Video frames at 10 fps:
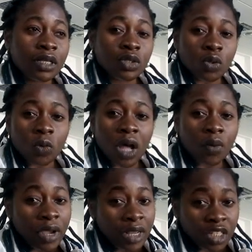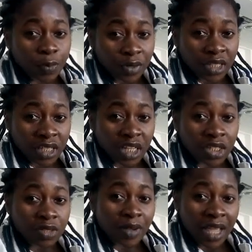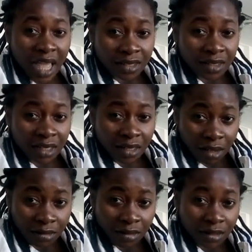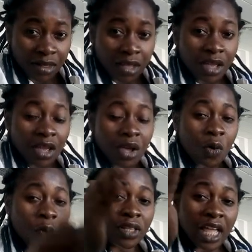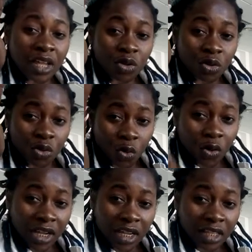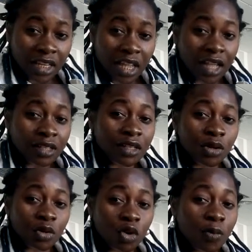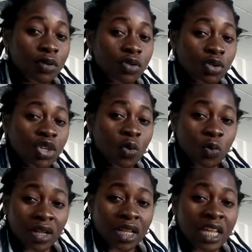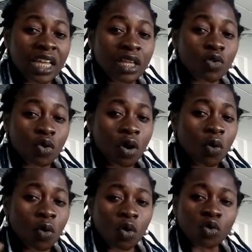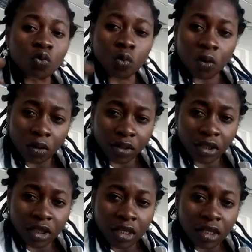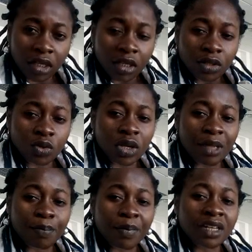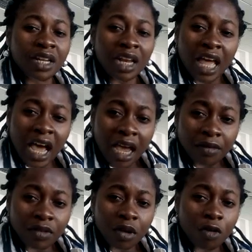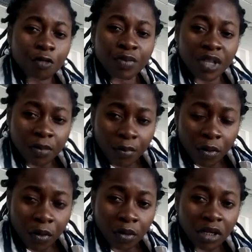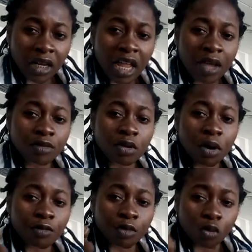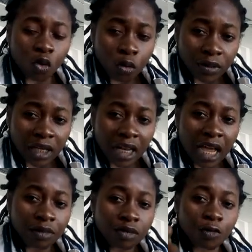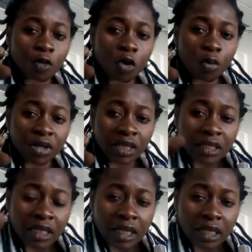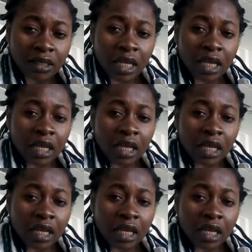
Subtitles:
So I'll end this presentation by asking us, what are you doing as a global social worker in your own world to impact the lives of people, the lives of groups, the lives of communities,